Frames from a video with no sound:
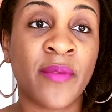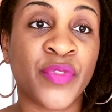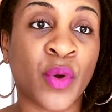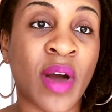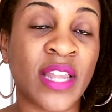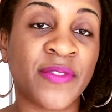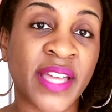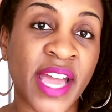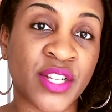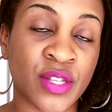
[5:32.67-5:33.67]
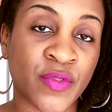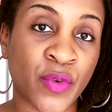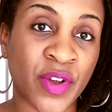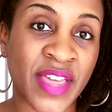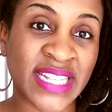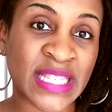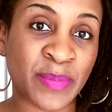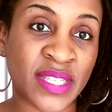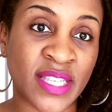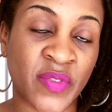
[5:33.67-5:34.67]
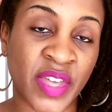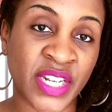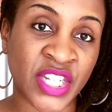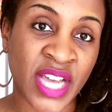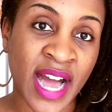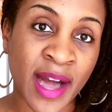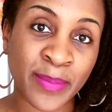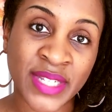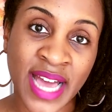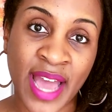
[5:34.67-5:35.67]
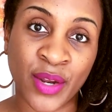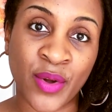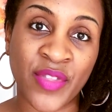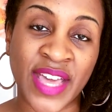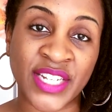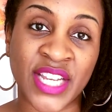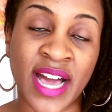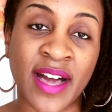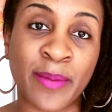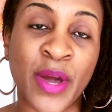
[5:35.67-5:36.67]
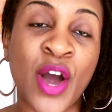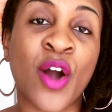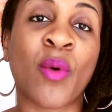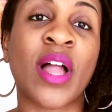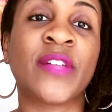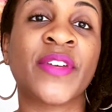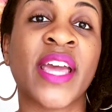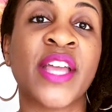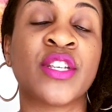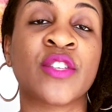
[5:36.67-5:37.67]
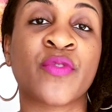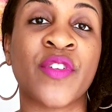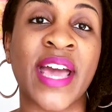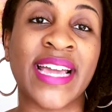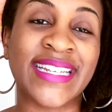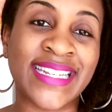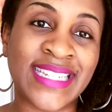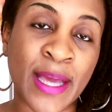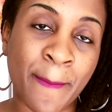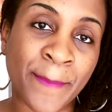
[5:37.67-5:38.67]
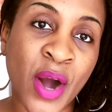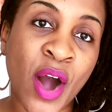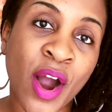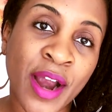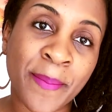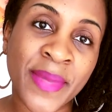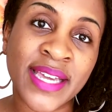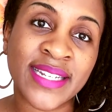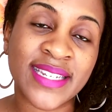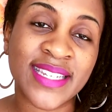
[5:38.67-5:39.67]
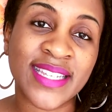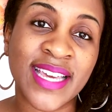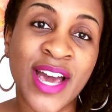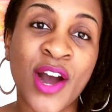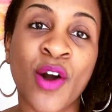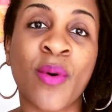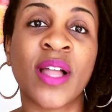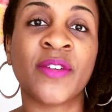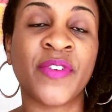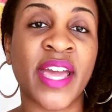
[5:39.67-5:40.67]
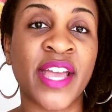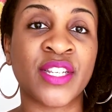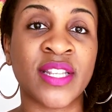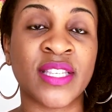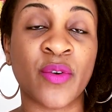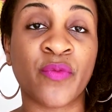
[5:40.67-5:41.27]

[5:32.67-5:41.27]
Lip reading: the qualifications for that specific job title, that job, qualifications for that department, qualifications